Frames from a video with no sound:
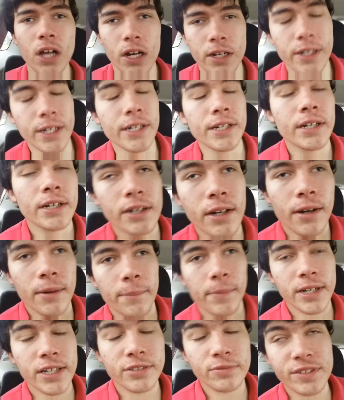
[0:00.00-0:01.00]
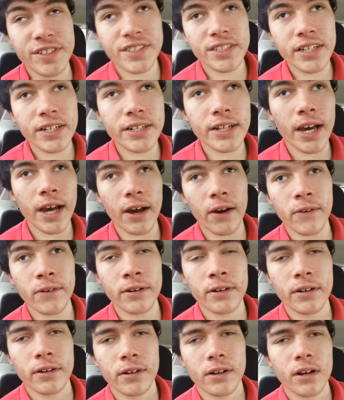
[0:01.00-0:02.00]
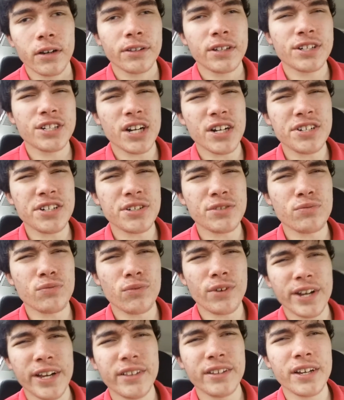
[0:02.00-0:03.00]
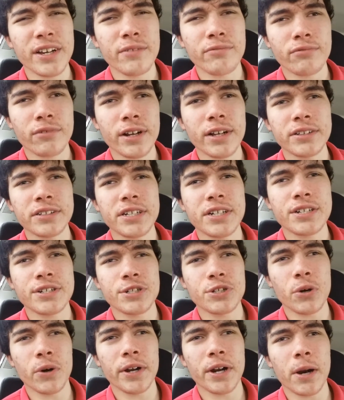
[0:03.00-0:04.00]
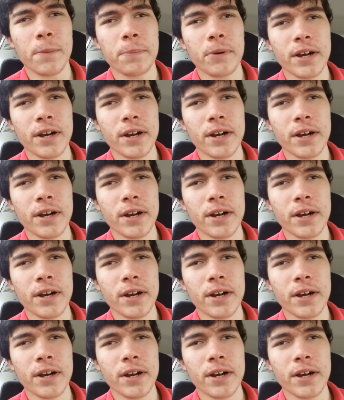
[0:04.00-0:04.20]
lucky, because we sit down, the judges really, really enjoyed our